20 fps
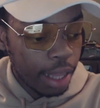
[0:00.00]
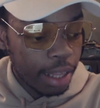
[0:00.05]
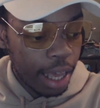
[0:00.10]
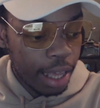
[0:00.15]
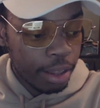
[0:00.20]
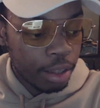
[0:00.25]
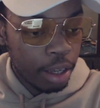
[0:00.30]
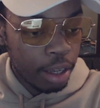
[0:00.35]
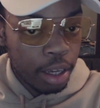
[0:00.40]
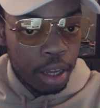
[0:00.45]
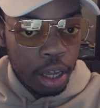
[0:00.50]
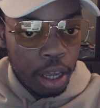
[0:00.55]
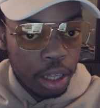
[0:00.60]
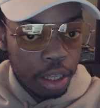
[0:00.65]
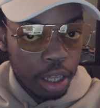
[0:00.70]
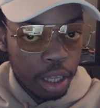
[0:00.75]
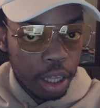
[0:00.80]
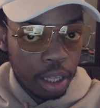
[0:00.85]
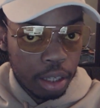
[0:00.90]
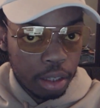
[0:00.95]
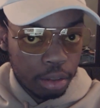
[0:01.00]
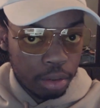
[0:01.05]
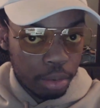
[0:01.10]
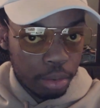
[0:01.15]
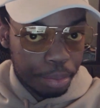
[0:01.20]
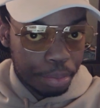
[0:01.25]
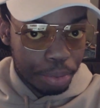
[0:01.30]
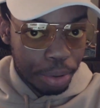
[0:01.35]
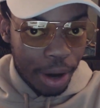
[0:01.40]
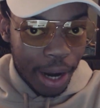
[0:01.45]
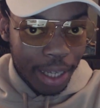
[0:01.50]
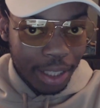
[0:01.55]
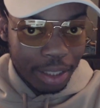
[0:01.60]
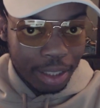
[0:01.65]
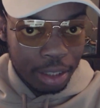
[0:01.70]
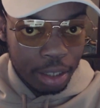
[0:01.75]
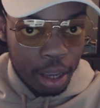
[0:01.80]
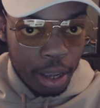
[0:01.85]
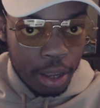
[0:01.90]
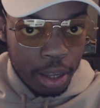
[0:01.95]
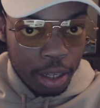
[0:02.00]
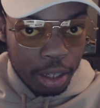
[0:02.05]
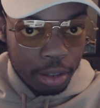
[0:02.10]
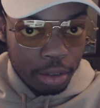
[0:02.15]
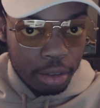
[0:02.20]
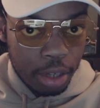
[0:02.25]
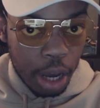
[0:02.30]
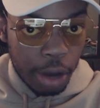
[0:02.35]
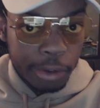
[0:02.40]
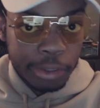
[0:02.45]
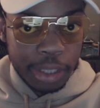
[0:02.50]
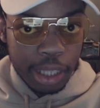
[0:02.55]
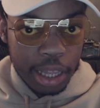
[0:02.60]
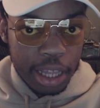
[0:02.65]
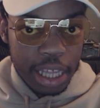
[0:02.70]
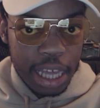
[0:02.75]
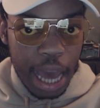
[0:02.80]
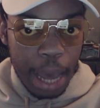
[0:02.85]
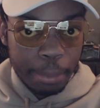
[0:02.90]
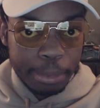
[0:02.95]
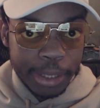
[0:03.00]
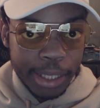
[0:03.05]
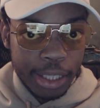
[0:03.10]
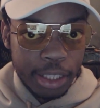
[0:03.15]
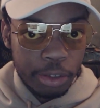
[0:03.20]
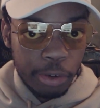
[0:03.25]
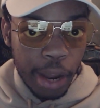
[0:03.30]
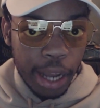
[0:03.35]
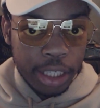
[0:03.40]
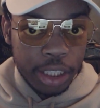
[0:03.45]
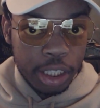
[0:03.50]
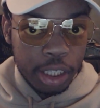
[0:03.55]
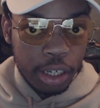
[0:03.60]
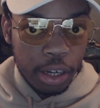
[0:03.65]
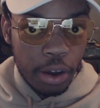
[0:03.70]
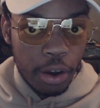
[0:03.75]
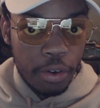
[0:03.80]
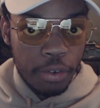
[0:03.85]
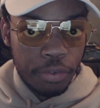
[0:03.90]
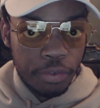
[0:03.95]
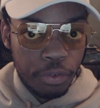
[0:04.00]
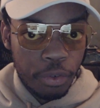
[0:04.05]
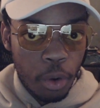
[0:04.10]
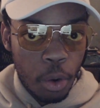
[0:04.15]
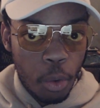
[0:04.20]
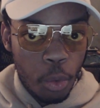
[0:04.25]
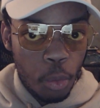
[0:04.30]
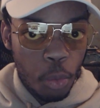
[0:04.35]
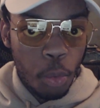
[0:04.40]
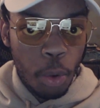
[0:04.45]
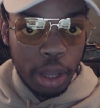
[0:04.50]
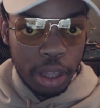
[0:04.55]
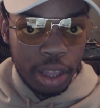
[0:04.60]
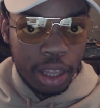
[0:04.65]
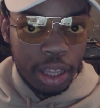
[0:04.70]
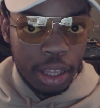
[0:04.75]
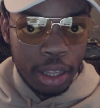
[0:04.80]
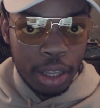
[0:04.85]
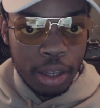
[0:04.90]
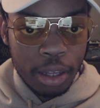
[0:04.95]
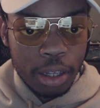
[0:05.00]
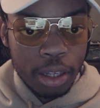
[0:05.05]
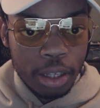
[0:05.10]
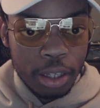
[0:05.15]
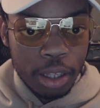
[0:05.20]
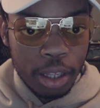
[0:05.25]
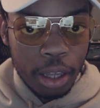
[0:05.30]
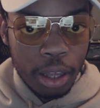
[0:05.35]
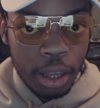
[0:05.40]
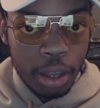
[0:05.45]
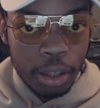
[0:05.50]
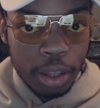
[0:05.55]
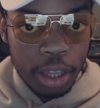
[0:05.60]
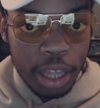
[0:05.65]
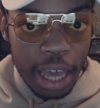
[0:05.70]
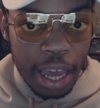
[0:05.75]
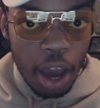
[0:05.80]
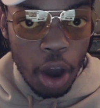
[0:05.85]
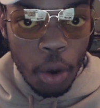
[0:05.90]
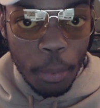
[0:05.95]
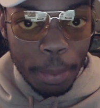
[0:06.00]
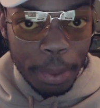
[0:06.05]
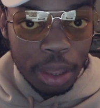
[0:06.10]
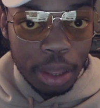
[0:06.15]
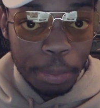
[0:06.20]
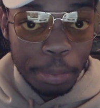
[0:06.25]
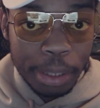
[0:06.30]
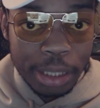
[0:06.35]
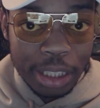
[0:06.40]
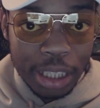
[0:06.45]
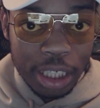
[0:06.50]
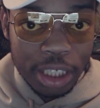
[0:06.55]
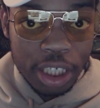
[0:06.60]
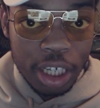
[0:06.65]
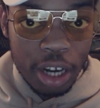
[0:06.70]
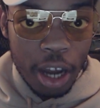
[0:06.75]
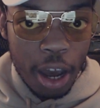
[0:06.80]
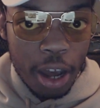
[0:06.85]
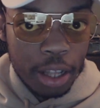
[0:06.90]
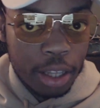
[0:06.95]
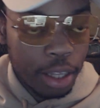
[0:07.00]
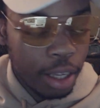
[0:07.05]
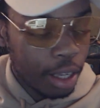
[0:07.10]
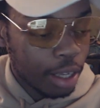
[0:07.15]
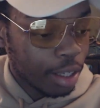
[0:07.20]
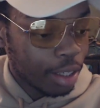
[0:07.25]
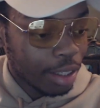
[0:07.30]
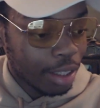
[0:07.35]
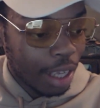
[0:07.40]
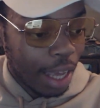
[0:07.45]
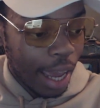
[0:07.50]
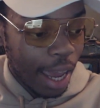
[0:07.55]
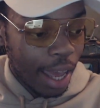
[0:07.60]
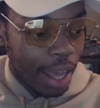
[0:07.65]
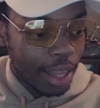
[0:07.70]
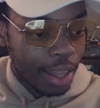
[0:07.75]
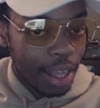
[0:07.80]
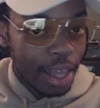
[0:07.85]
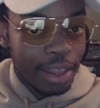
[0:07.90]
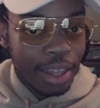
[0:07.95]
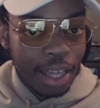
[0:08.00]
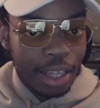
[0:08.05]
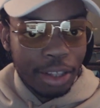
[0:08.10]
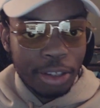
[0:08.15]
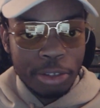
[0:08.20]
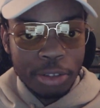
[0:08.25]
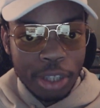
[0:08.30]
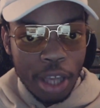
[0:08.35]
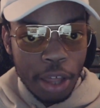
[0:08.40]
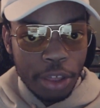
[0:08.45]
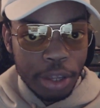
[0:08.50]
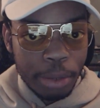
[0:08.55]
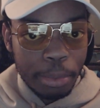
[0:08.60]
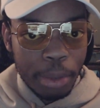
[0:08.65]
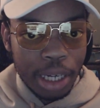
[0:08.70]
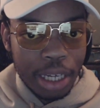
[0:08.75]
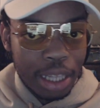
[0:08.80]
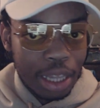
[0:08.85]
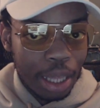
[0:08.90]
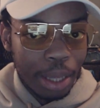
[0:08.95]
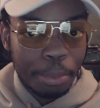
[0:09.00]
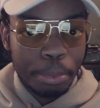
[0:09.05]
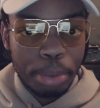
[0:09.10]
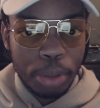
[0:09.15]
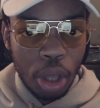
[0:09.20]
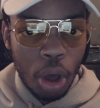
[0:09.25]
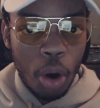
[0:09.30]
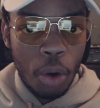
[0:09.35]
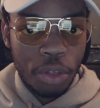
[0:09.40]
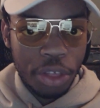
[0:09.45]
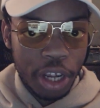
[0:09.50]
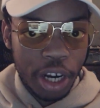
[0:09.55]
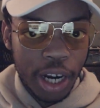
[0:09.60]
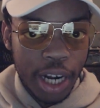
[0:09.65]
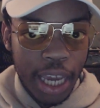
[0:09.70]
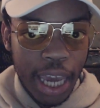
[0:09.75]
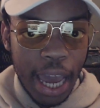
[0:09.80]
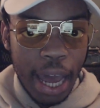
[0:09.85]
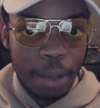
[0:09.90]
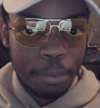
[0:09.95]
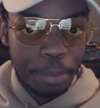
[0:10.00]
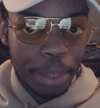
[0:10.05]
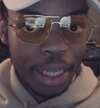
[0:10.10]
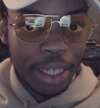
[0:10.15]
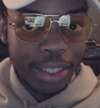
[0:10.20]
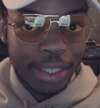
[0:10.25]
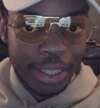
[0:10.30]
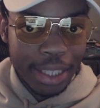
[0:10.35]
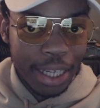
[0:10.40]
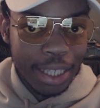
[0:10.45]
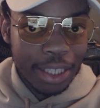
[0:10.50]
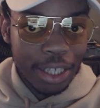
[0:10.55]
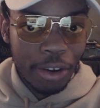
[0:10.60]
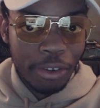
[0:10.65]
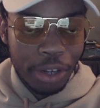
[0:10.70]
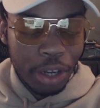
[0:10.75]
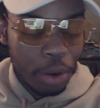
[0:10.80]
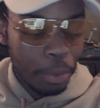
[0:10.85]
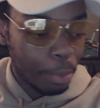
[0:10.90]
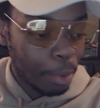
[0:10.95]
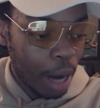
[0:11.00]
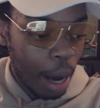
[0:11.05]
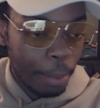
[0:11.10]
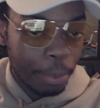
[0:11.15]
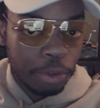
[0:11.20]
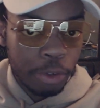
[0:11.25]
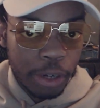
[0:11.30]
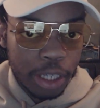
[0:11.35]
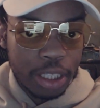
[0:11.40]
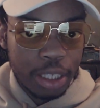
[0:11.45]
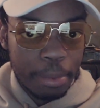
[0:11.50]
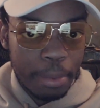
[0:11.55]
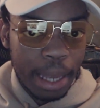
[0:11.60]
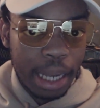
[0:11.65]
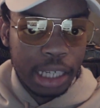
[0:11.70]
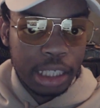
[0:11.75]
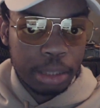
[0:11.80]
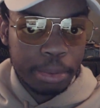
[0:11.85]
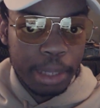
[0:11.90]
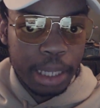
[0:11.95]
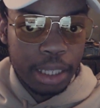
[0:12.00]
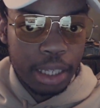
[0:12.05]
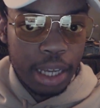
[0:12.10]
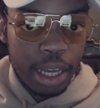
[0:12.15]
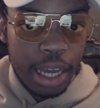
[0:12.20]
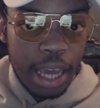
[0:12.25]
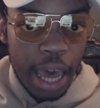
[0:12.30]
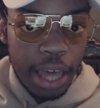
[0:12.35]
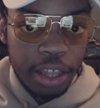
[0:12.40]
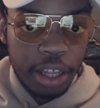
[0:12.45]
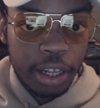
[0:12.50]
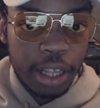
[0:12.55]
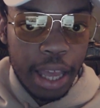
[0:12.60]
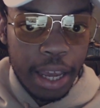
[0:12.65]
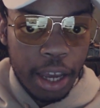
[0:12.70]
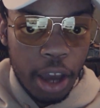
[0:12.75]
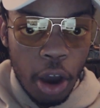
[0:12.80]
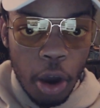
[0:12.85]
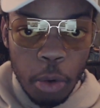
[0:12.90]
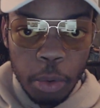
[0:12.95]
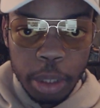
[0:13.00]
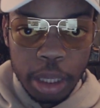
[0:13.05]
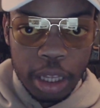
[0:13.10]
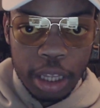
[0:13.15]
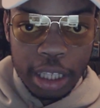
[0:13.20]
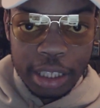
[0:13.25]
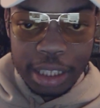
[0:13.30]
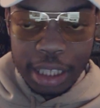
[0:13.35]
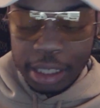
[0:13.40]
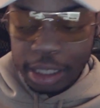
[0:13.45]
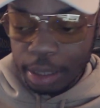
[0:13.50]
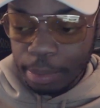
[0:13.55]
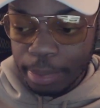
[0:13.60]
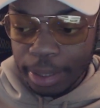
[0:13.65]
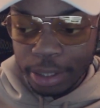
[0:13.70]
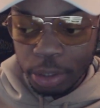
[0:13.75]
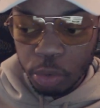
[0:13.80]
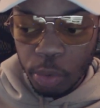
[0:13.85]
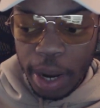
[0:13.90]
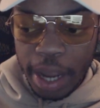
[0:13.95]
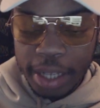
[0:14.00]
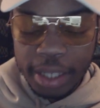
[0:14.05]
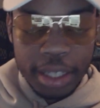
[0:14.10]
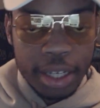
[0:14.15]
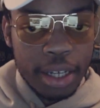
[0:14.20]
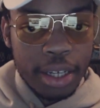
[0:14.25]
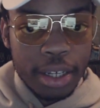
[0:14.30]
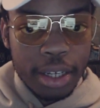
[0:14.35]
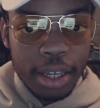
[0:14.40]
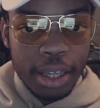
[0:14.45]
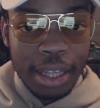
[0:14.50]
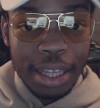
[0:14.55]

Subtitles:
And then the price goes in the opposite direction of what they opened the position on, and they lose all their money. They blow their account because they don't know proper risk management, and they're like, oh, the system is rigged,